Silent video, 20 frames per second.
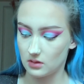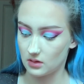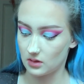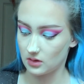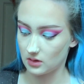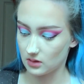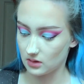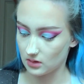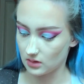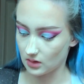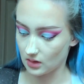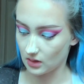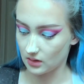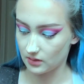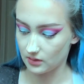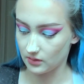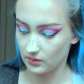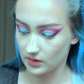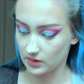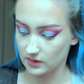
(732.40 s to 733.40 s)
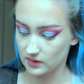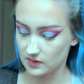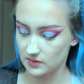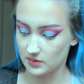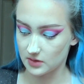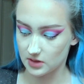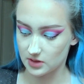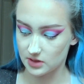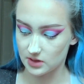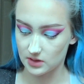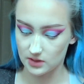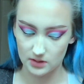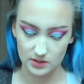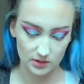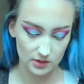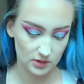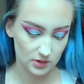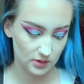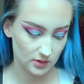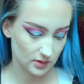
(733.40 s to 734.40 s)
and I don't know what this brush is,
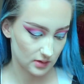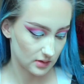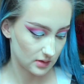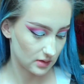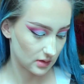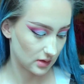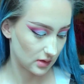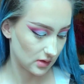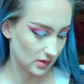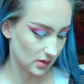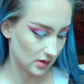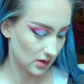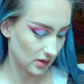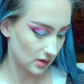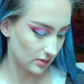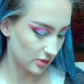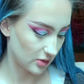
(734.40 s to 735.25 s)
it's just a little